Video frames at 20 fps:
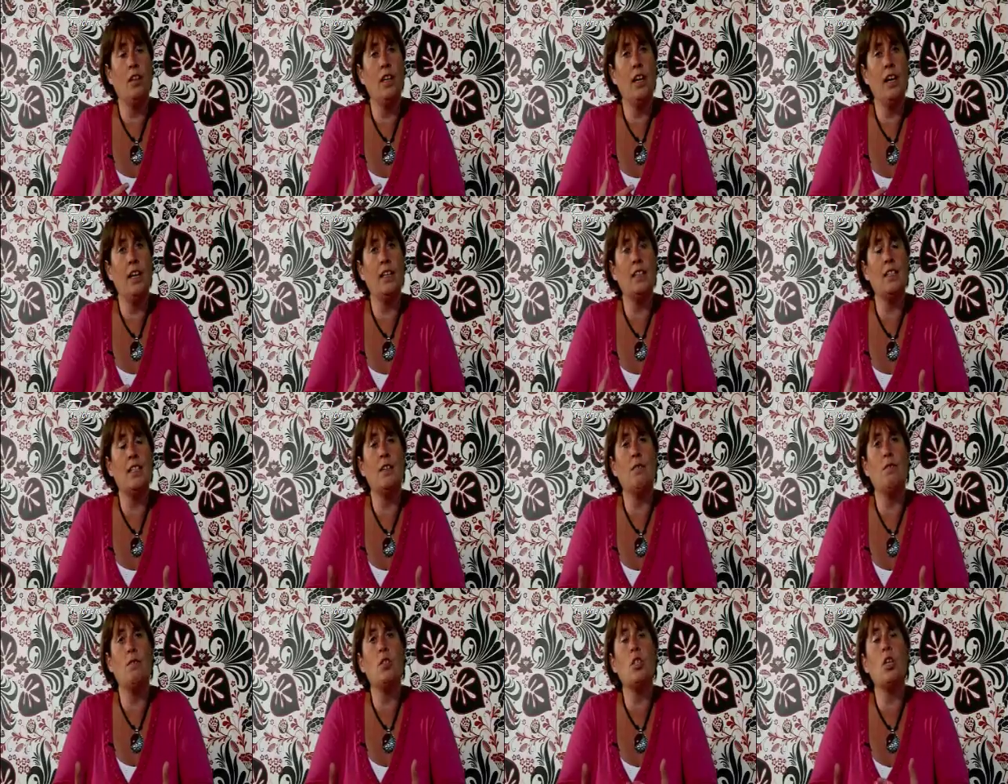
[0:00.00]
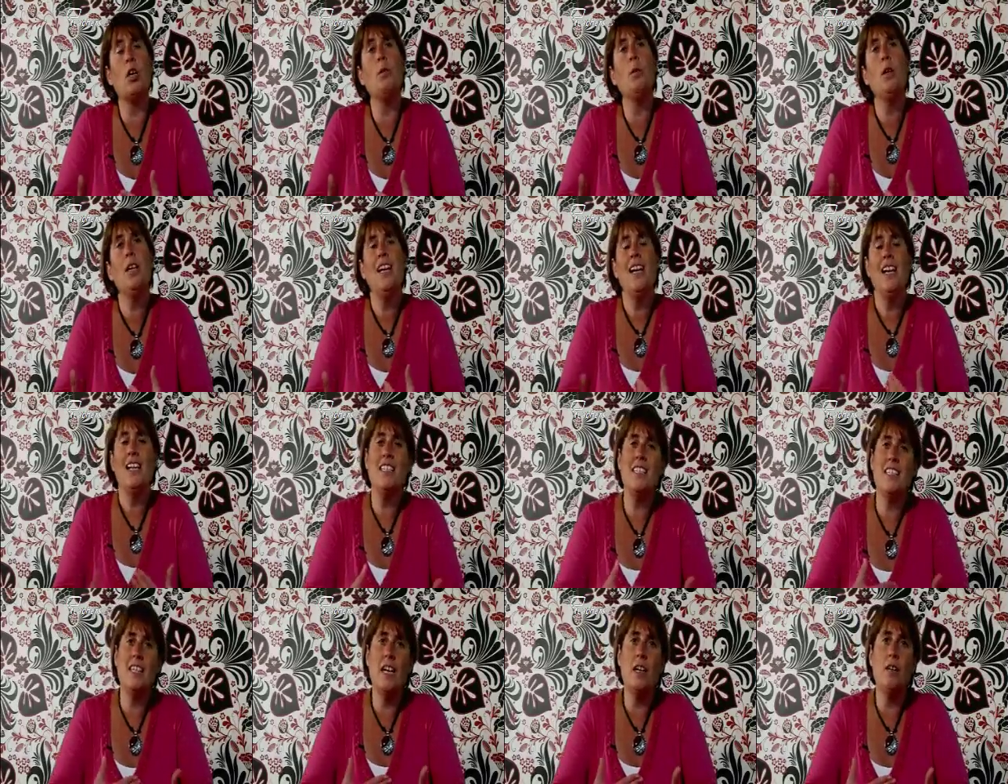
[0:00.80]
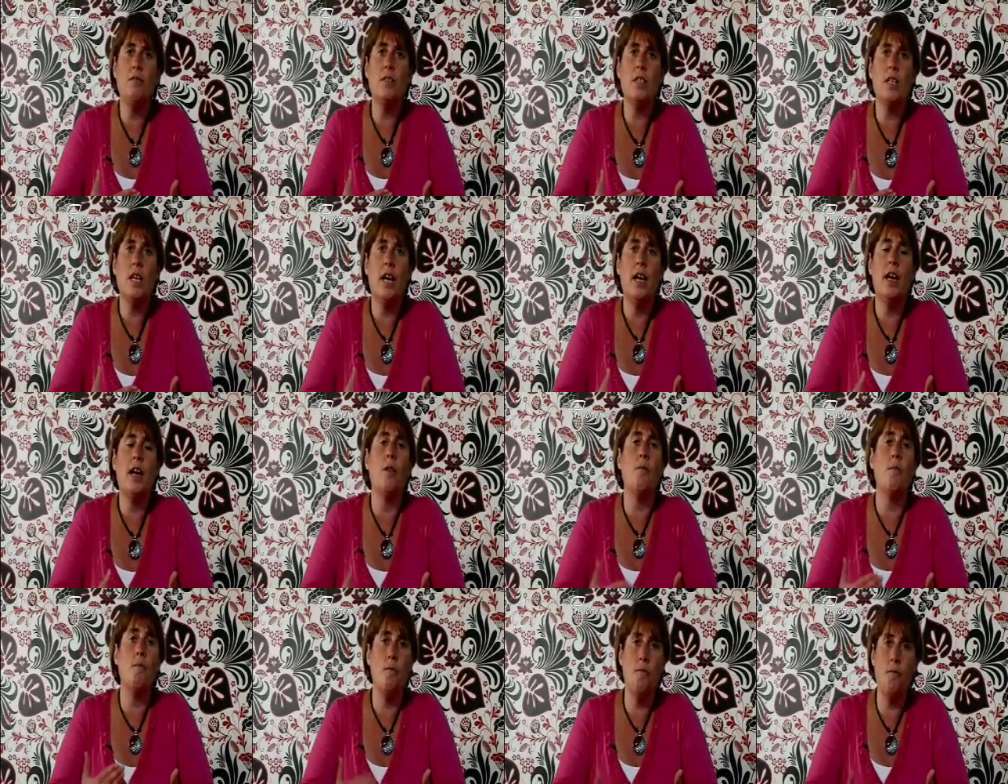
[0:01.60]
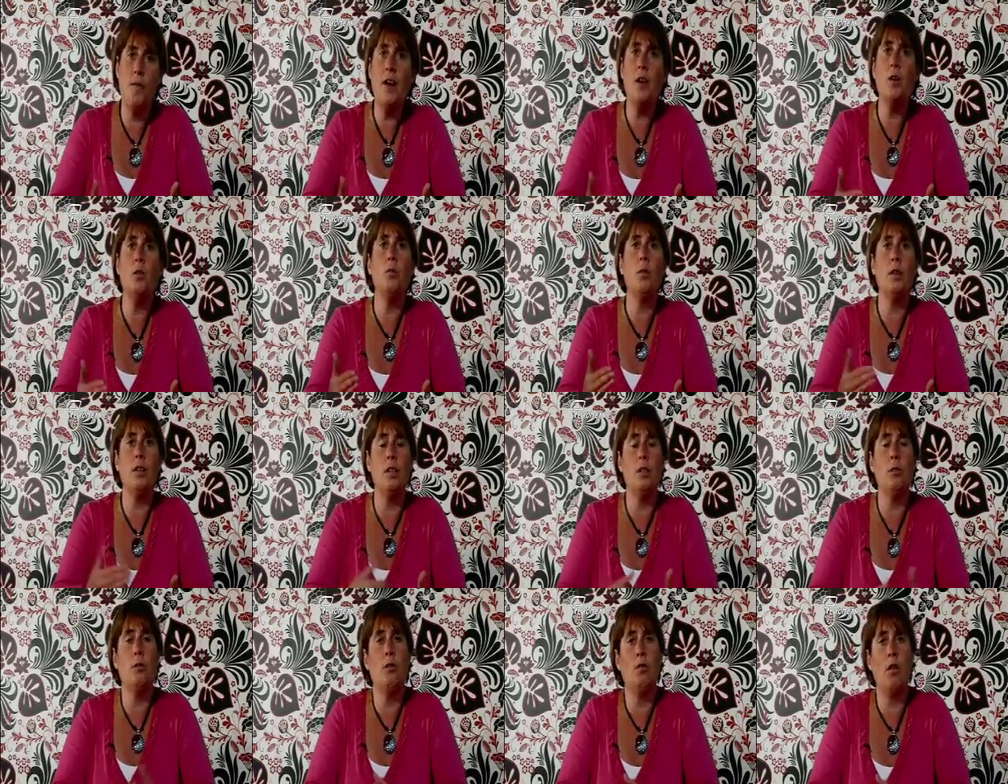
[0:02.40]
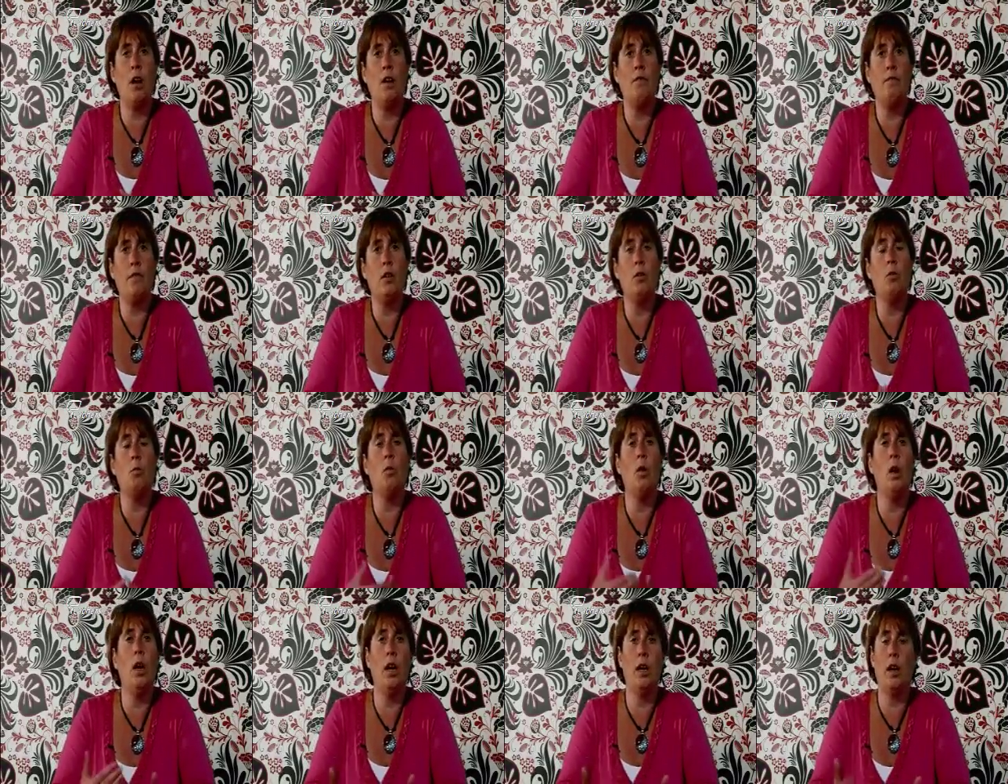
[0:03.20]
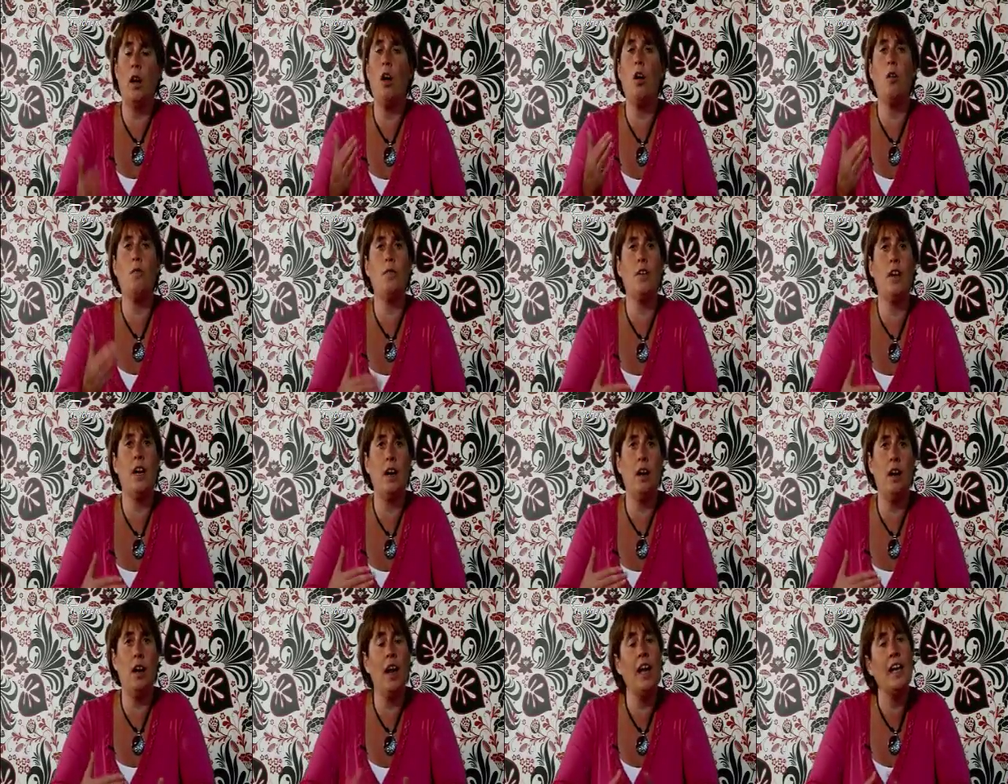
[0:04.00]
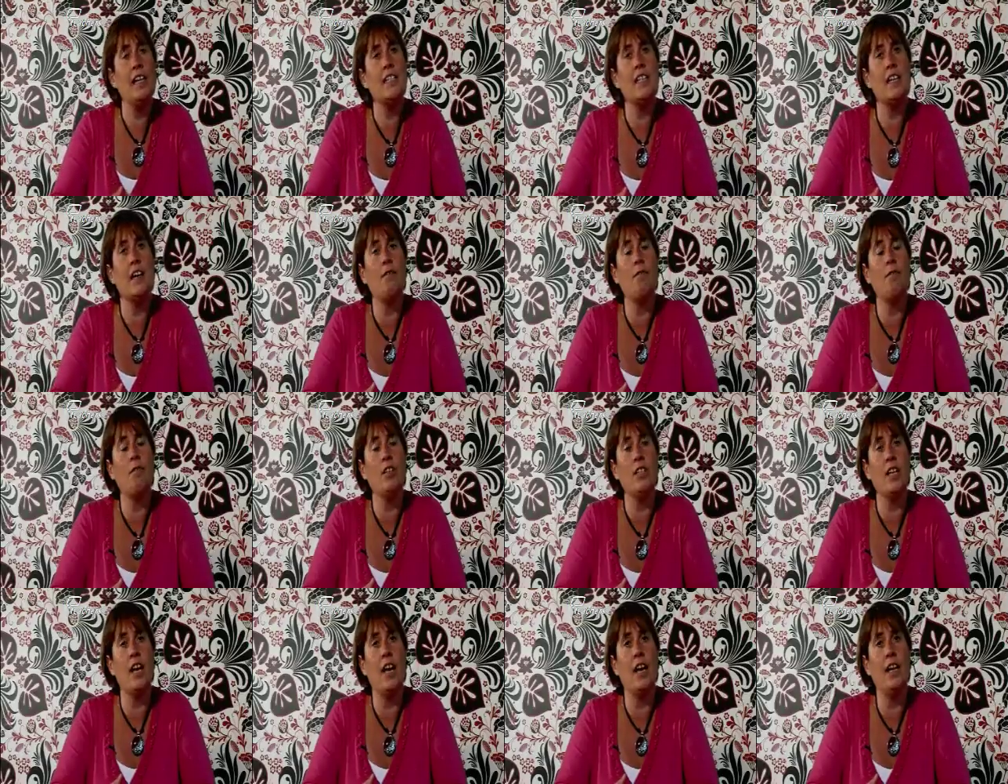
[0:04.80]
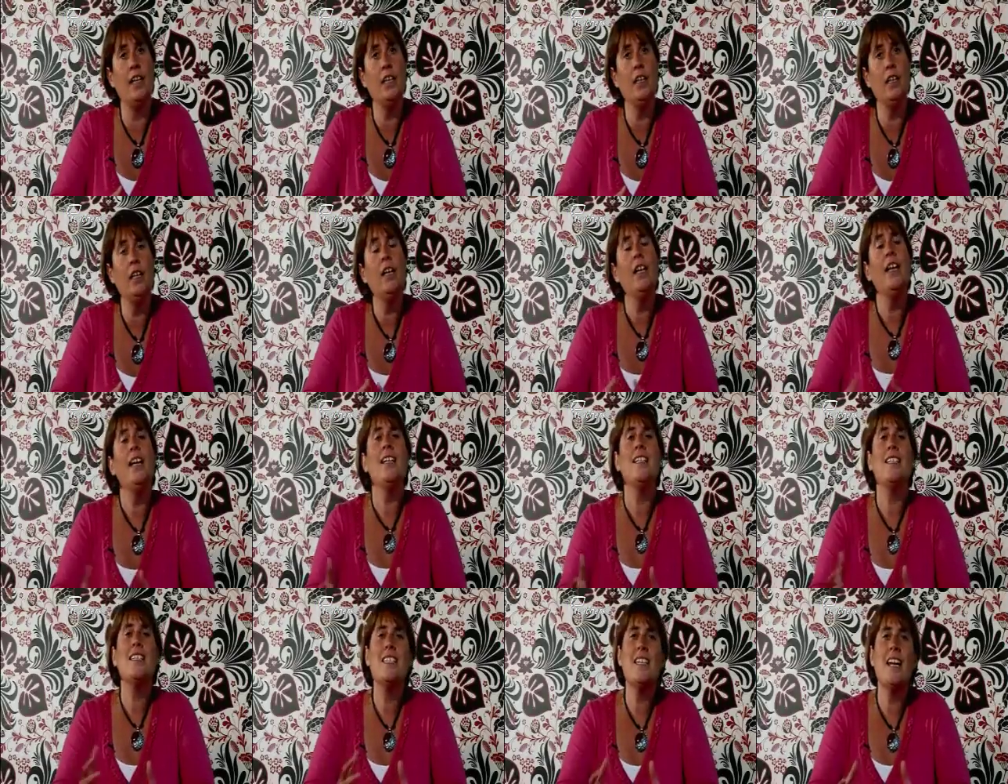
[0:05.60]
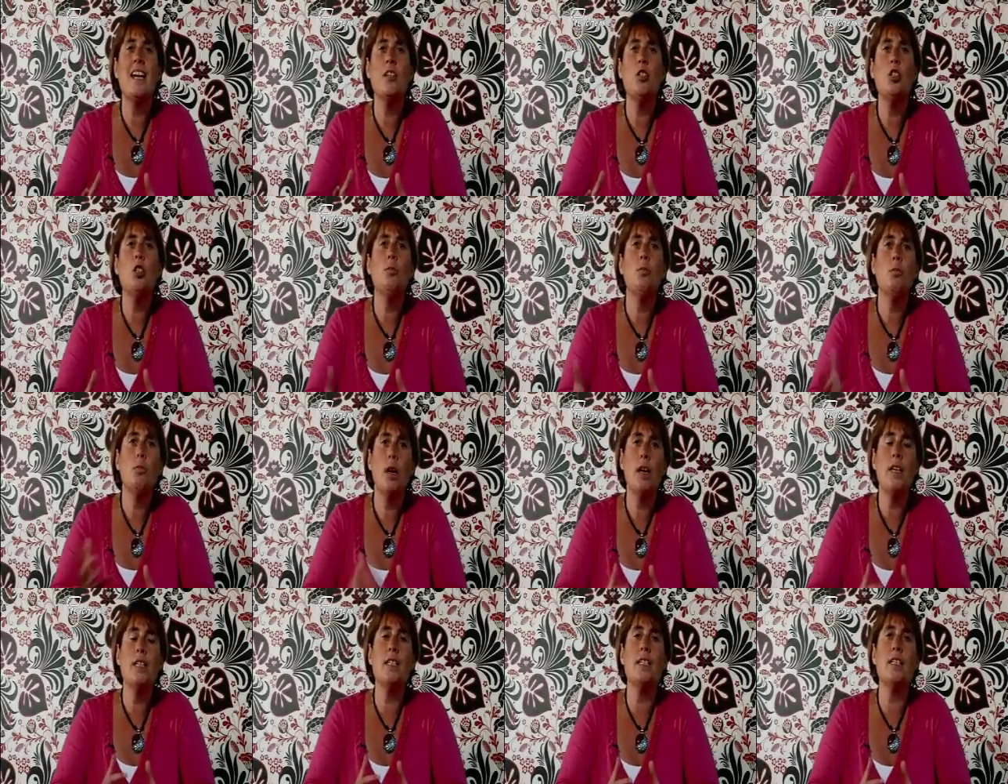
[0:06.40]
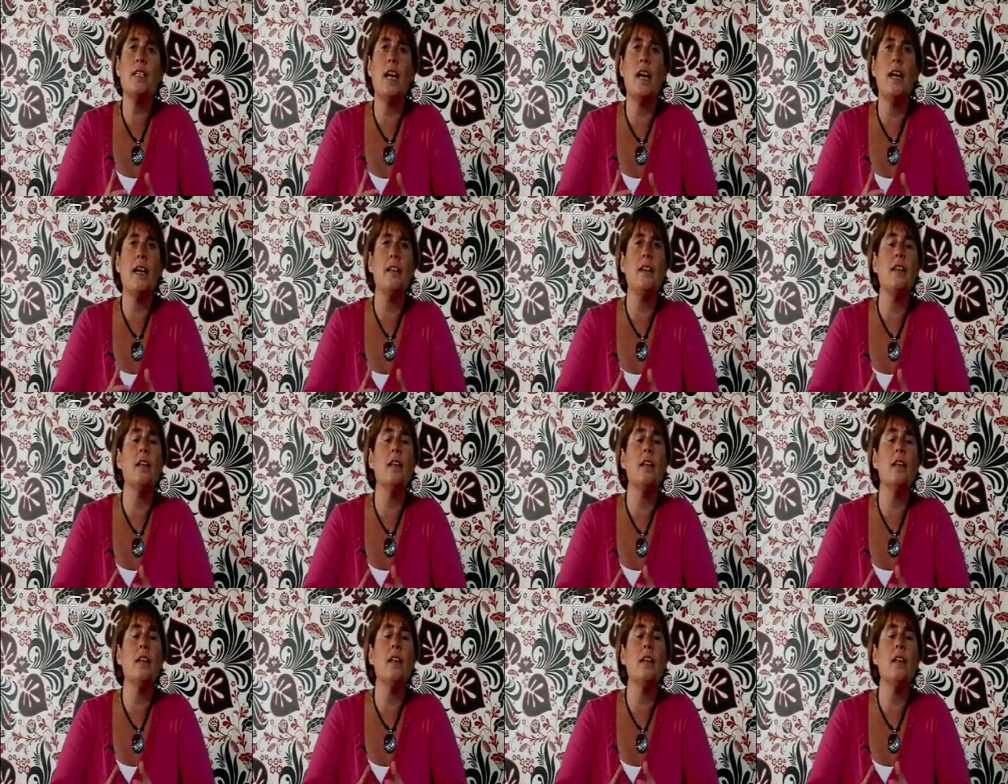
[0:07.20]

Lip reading: the negative. So instead of saying, I'm fed up with you arriving at work half an hour late every day, instead you might say